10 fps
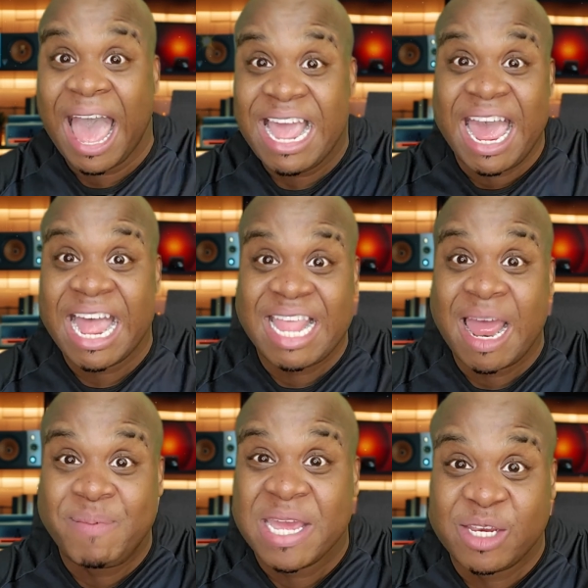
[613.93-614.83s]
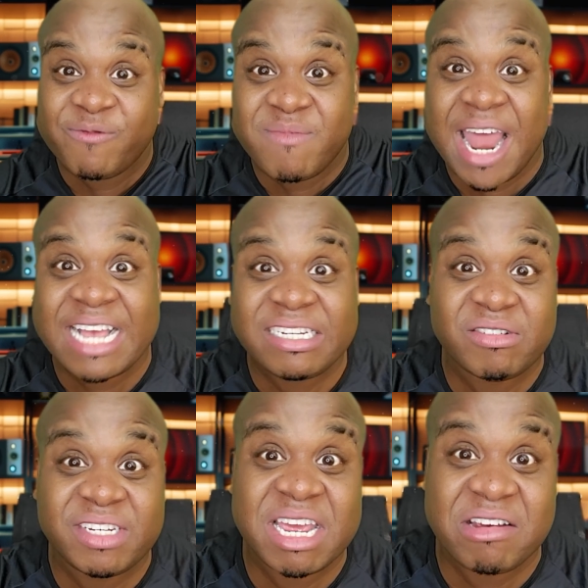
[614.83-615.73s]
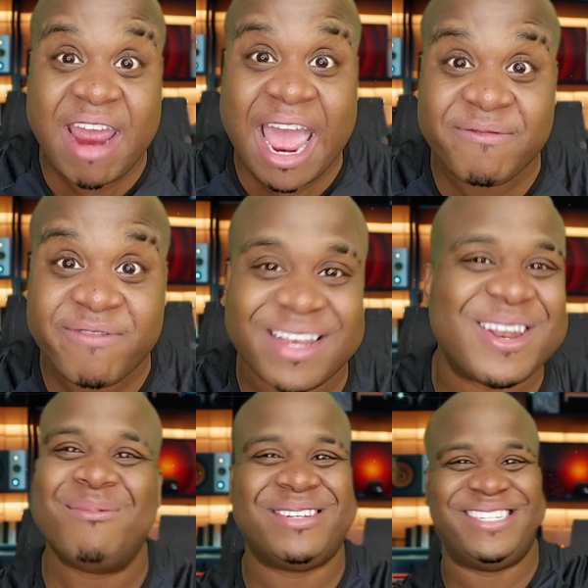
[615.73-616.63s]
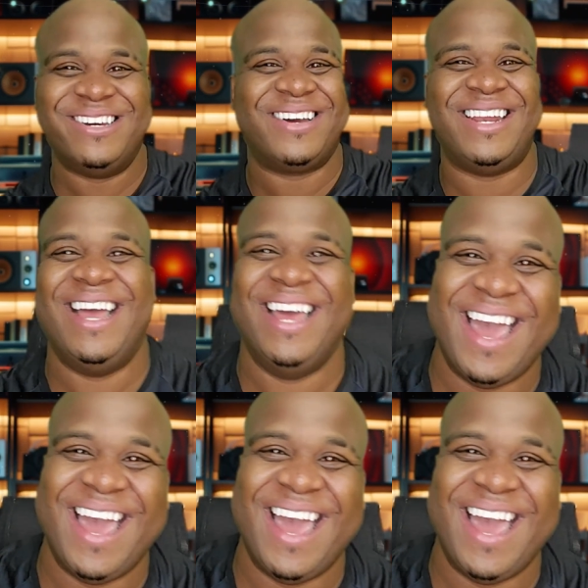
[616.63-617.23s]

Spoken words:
I got that picture from National Geographic. No, I'm just joking.